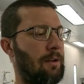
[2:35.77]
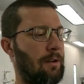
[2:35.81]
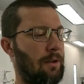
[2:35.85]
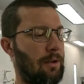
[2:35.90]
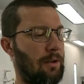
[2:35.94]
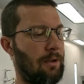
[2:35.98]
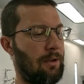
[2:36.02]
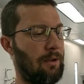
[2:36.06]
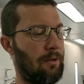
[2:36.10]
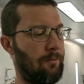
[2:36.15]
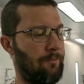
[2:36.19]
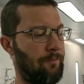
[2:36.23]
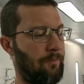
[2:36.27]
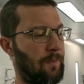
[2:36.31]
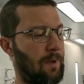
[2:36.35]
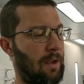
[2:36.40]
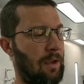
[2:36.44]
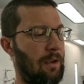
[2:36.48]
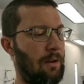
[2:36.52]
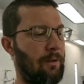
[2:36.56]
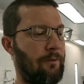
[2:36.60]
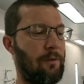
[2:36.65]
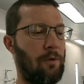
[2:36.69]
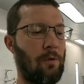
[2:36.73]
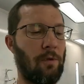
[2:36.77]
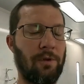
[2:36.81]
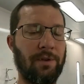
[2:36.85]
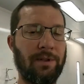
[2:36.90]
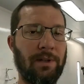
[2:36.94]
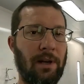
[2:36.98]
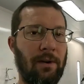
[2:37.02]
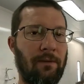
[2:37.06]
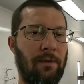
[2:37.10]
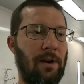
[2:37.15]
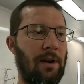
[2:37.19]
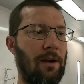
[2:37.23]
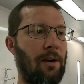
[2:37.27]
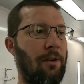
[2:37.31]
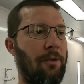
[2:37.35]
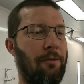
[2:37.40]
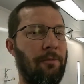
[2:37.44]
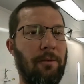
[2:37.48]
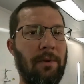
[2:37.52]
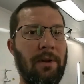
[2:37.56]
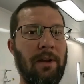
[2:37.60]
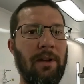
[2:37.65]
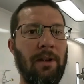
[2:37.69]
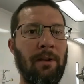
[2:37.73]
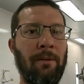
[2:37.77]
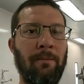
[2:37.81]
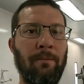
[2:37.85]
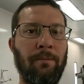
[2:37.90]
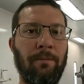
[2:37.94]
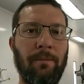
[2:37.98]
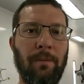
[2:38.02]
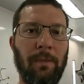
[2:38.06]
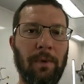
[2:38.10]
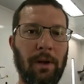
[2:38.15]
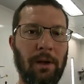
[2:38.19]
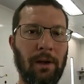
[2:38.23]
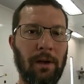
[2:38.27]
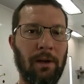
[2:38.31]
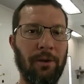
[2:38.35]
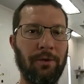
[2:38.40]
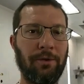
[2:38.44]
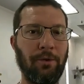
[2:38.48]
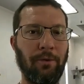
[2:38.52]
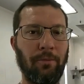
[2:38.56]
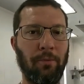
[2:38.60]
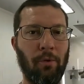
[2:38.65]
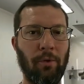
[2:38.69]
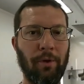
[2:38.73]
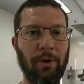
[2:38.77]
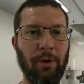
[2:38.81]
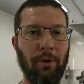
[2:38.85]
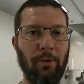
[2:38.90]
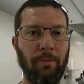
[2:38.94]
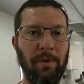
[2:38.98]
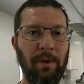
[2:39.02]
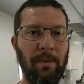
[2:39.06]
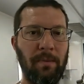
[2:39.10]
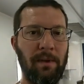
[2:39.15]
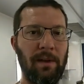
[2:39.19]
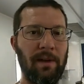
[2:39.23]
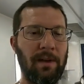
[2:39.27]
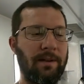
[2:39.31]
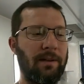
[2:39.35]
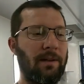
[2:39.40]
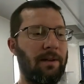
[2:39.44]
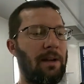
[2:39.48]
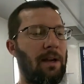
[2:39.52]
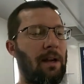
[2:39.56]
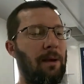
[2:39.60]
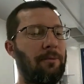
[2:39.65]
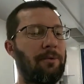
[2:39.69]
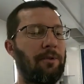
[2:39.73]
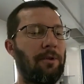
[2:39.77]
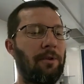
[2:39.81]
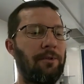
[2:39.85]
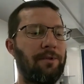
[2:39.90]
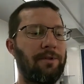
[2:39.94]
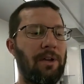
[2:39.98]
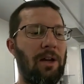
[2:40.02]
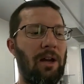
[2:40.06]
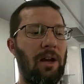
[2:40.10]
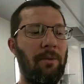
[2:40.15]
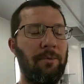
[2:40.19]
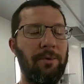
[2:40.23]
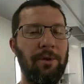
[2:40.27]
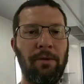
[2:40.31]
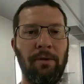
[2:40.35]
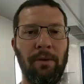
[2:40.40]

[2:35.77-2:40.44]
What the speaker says: And of course, I've got a 3M 2.0 PPS adapter on top.